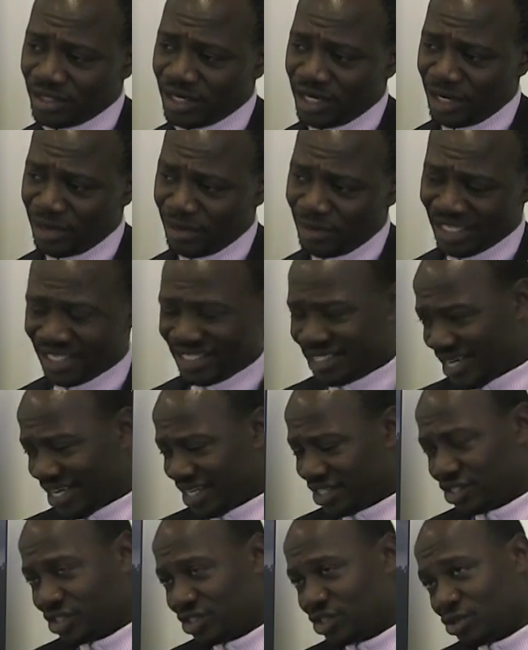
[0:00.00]
um,
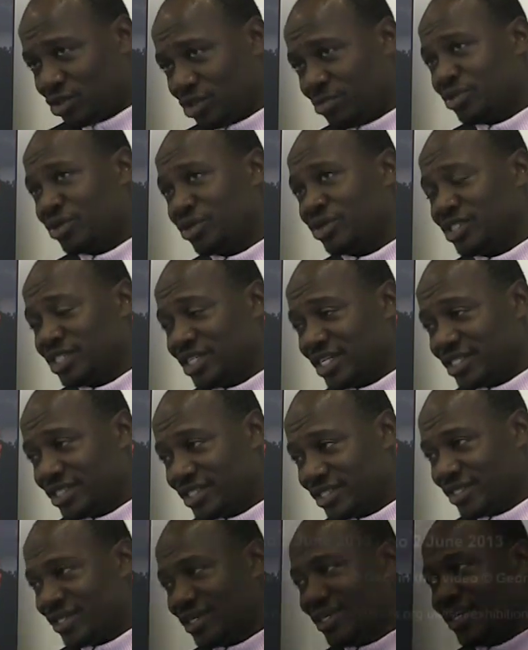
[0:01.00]
attached to the project.